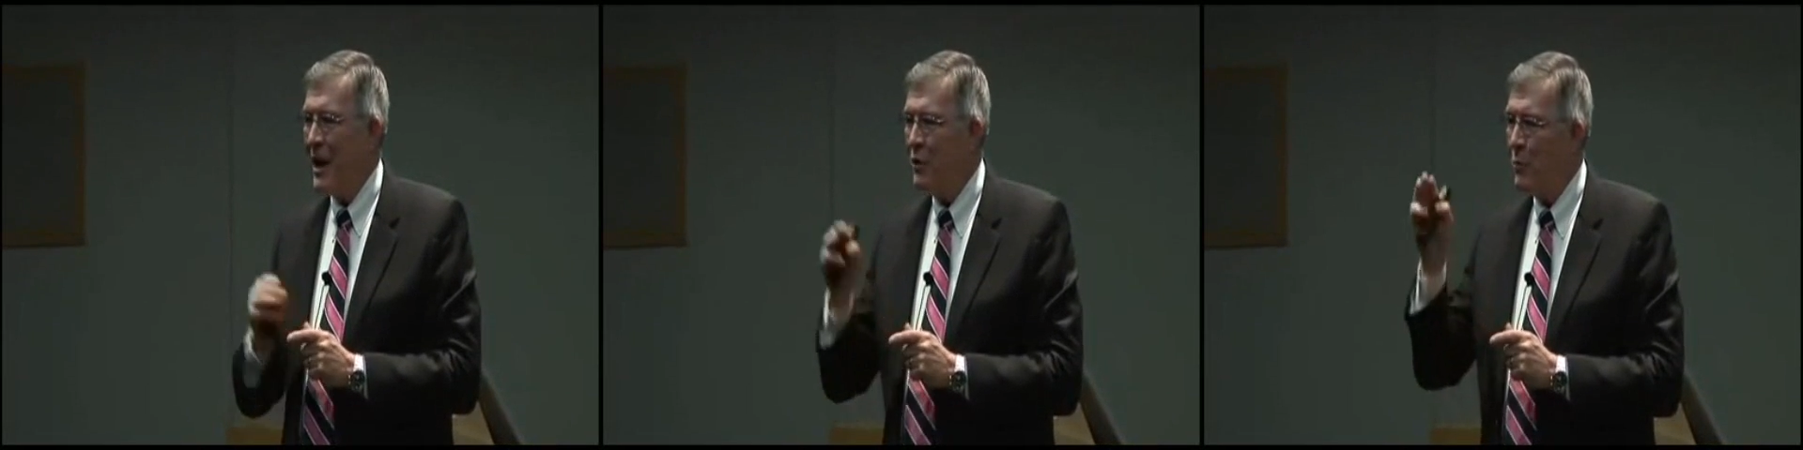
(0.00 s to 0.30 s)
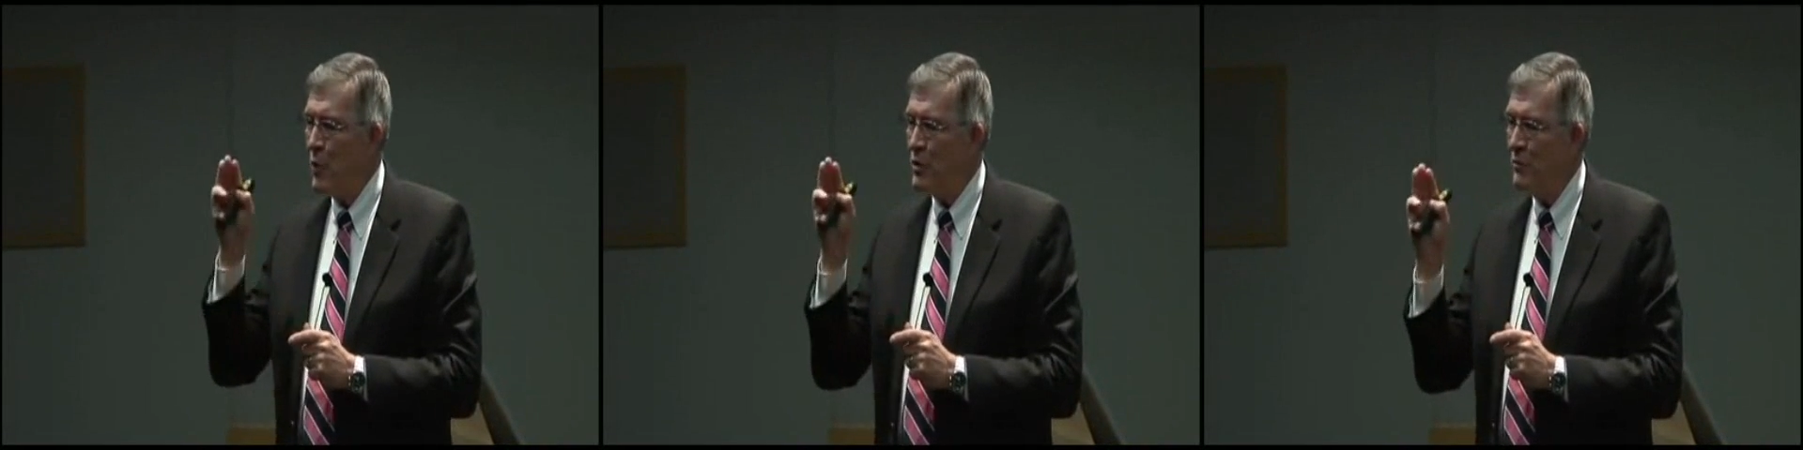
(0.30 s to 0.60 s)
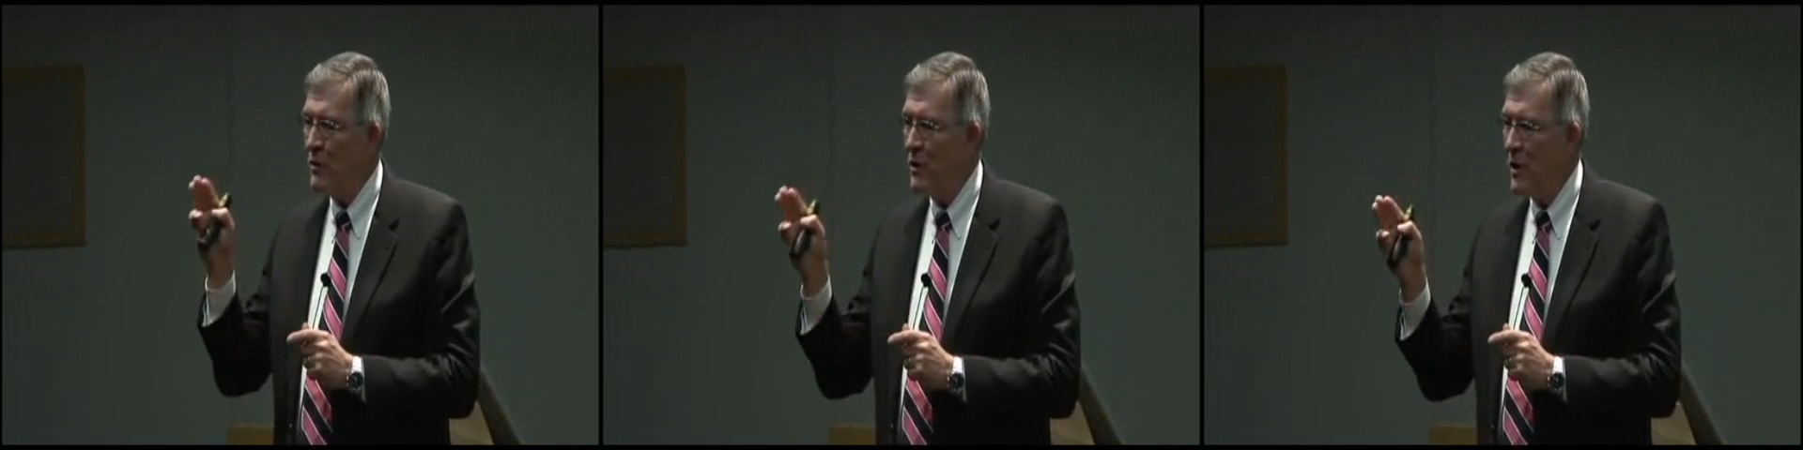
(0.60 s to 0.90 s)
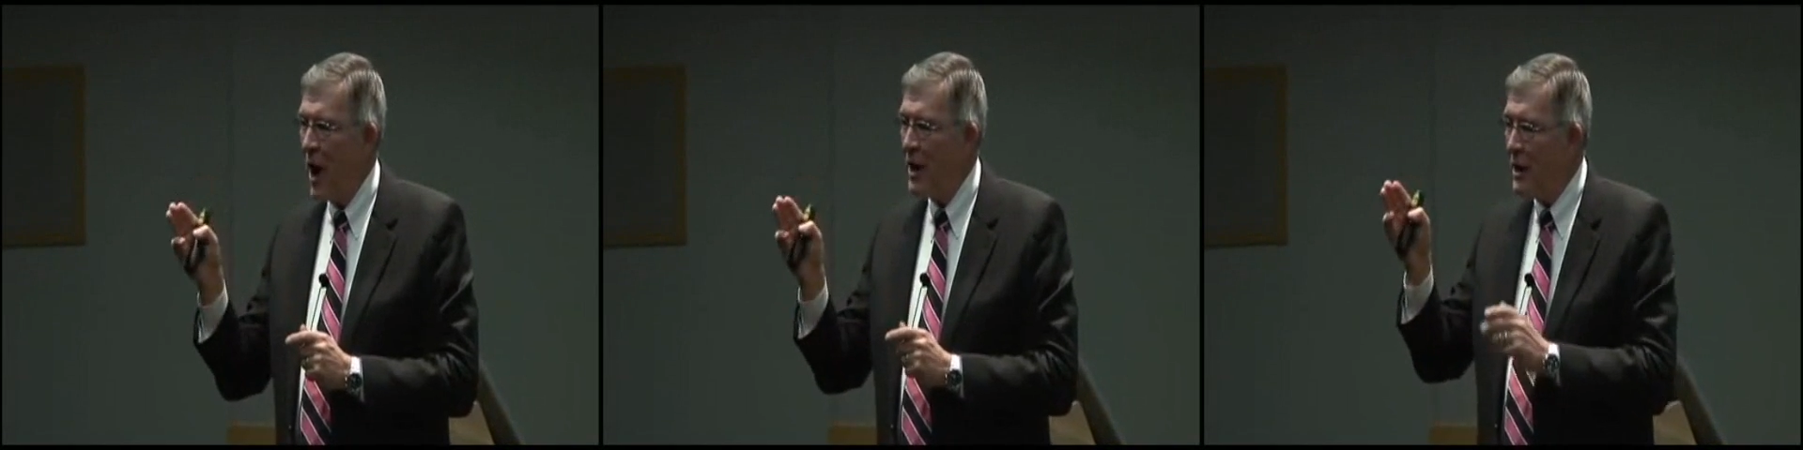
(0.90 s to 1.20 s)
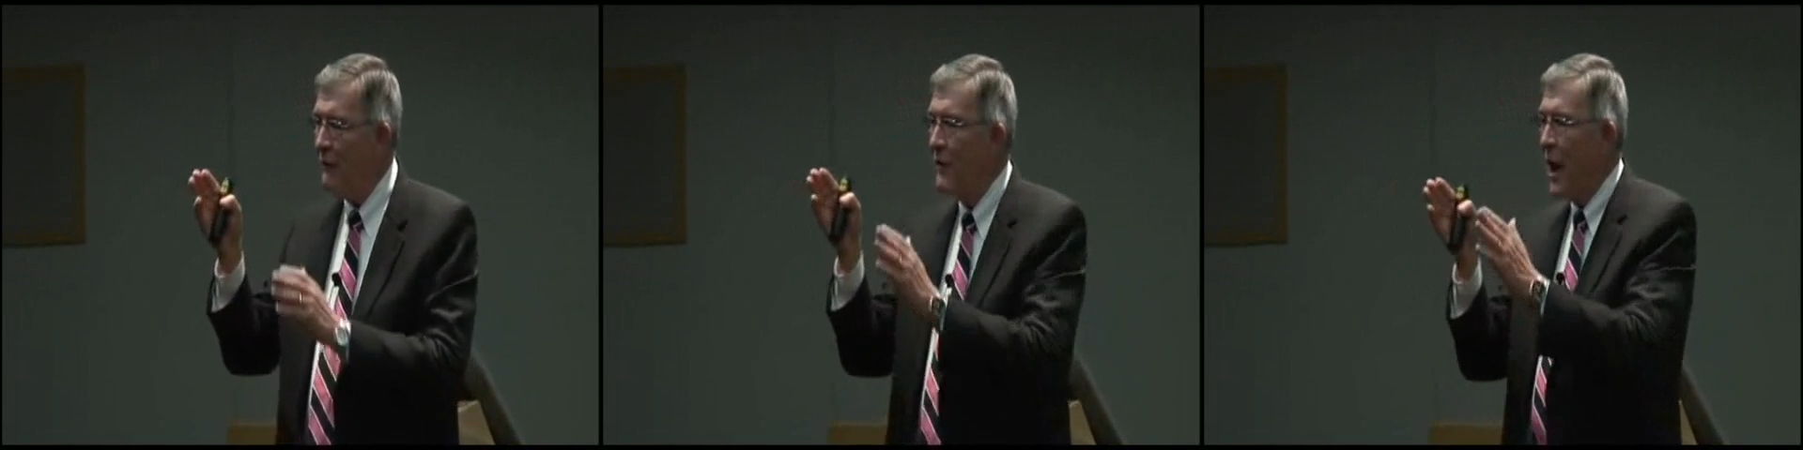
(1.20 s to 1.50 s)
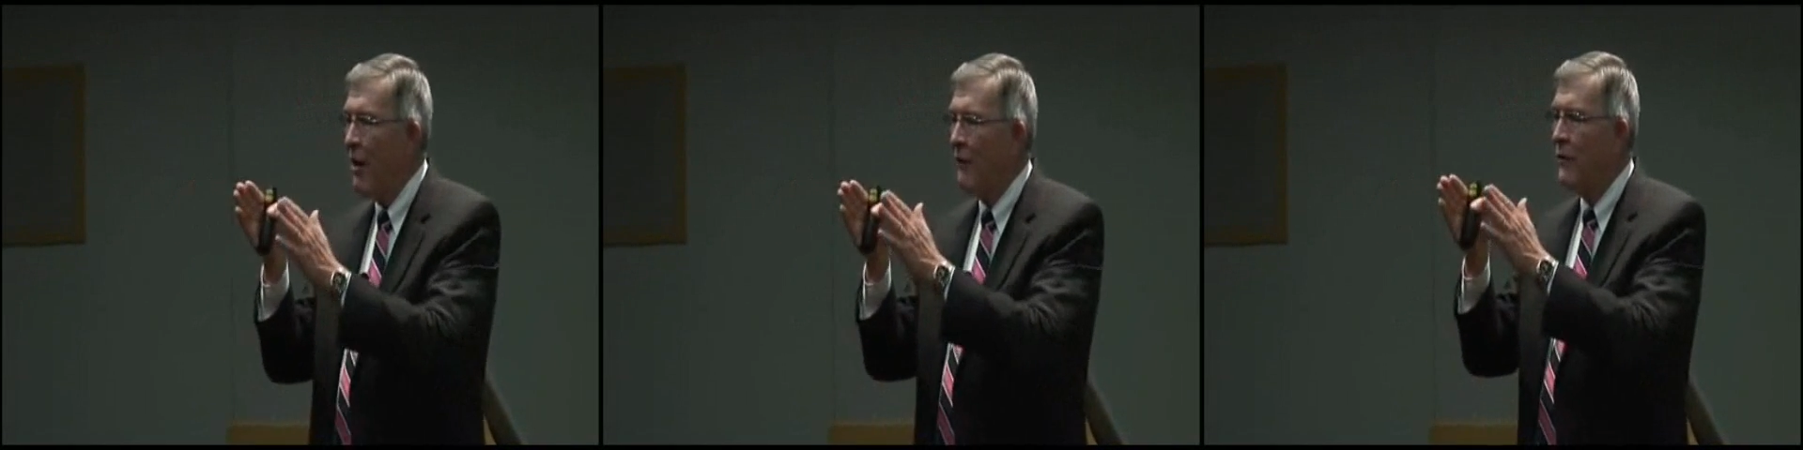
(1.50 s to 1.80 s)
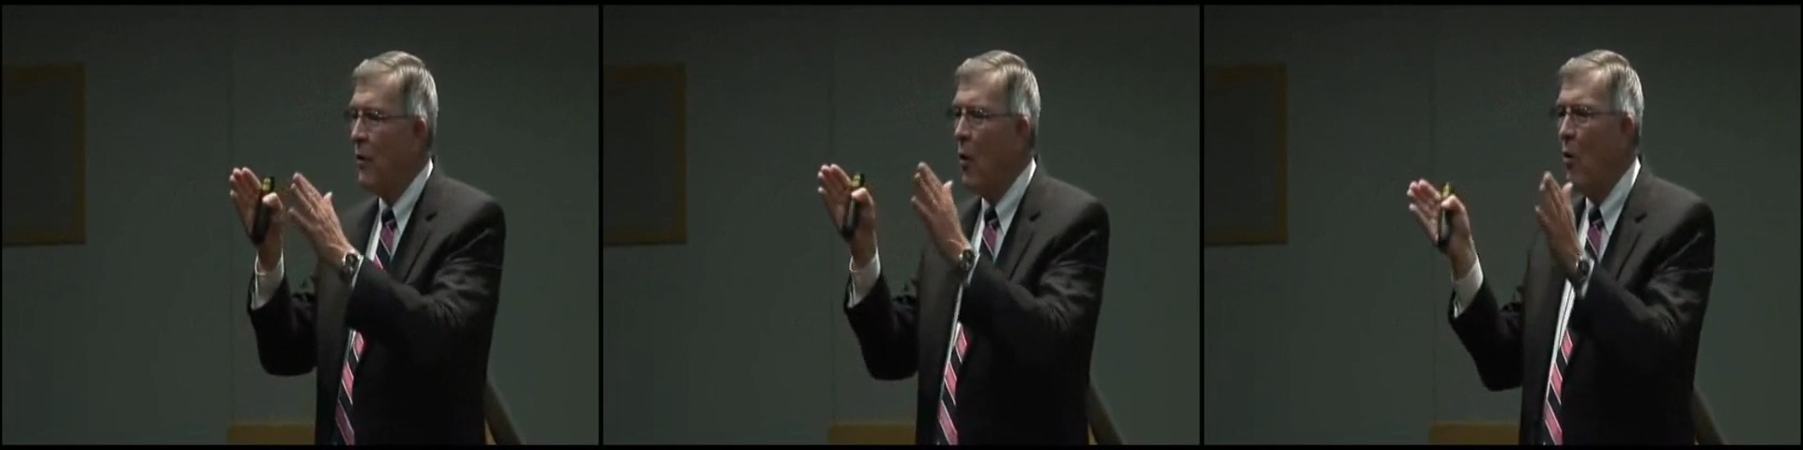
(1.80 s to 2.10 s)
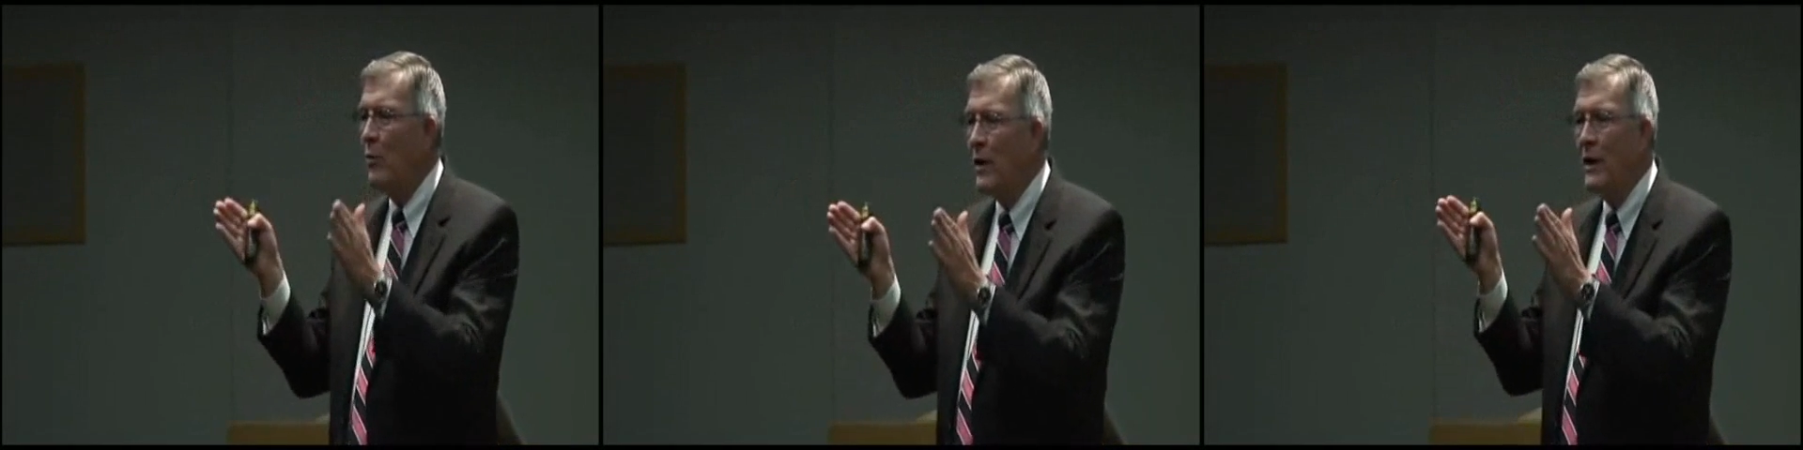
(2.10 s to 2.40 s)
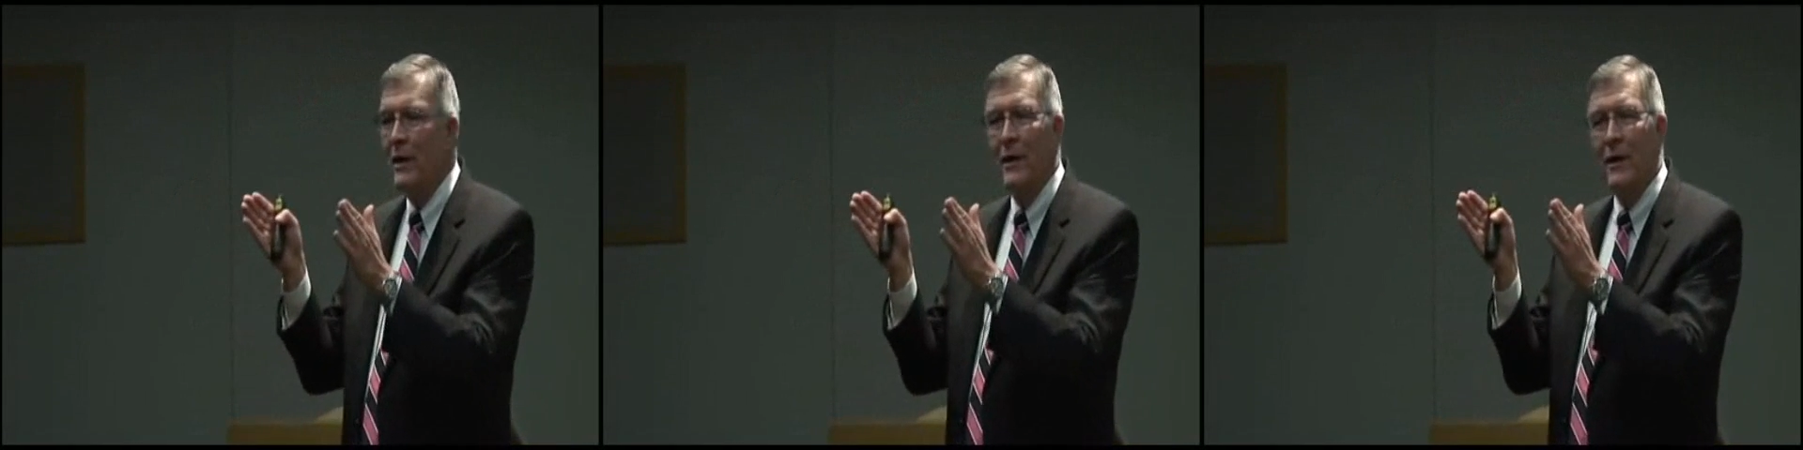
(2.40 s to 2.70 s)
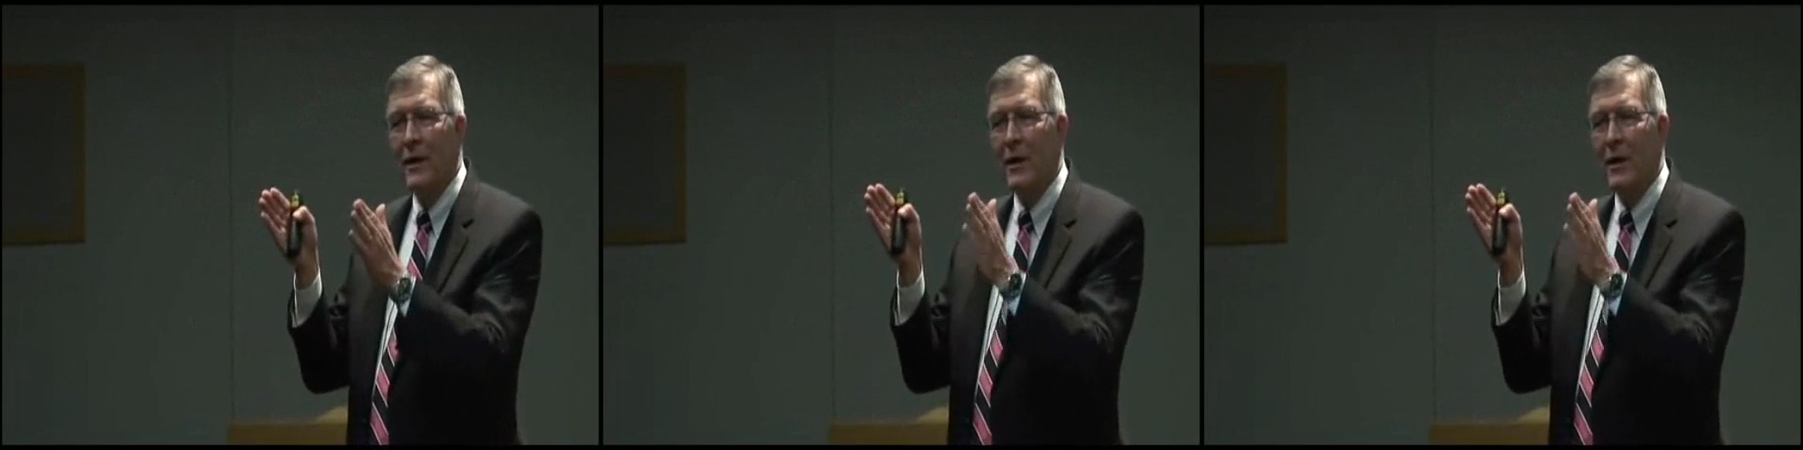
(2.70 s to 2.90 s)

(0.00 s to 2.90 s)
and you push them to the 90th. Now, if you're only